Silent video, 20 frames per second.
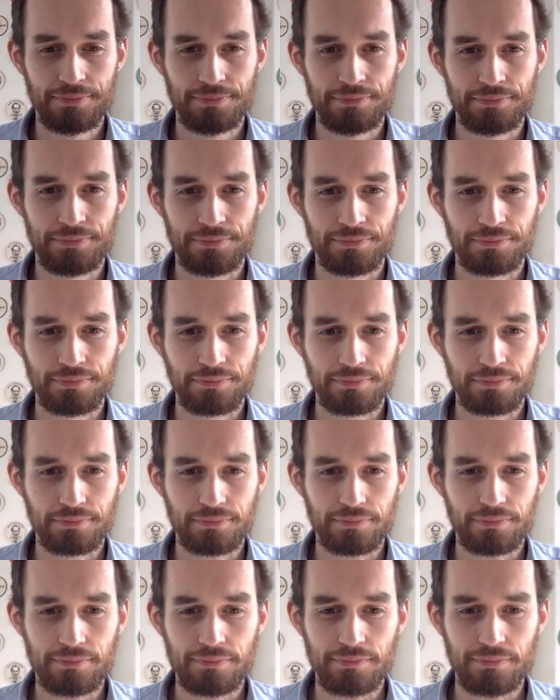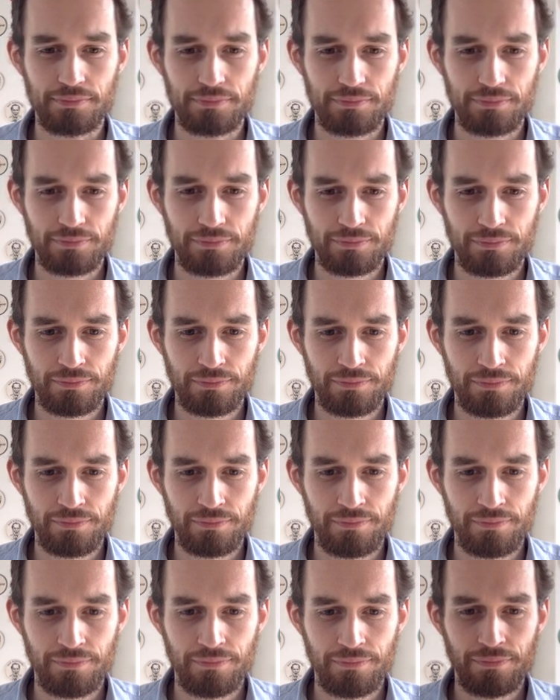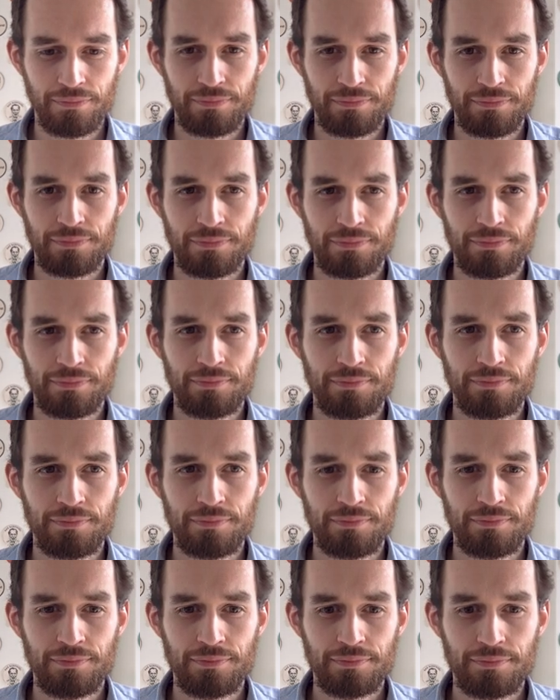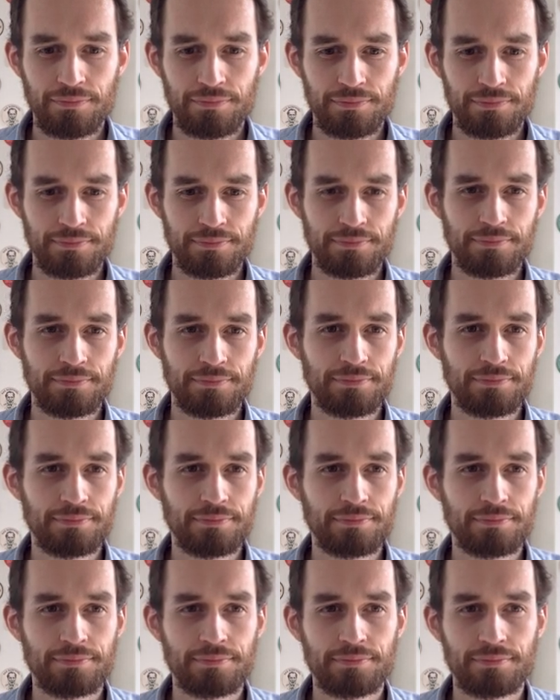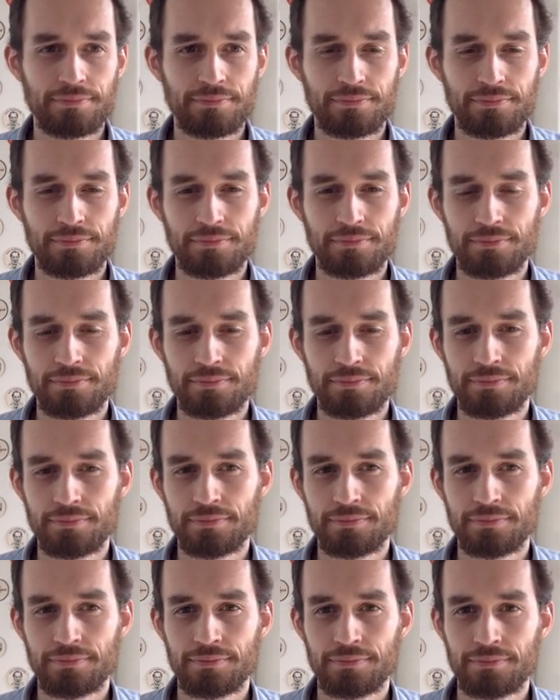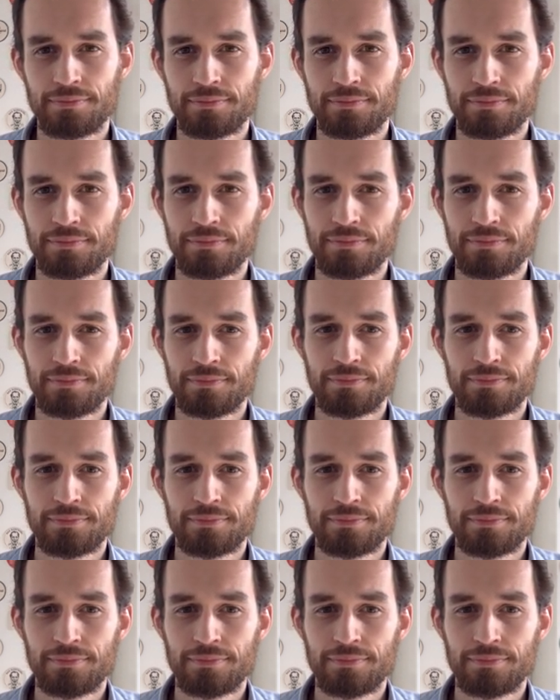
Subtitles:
No one is speaking in this clip.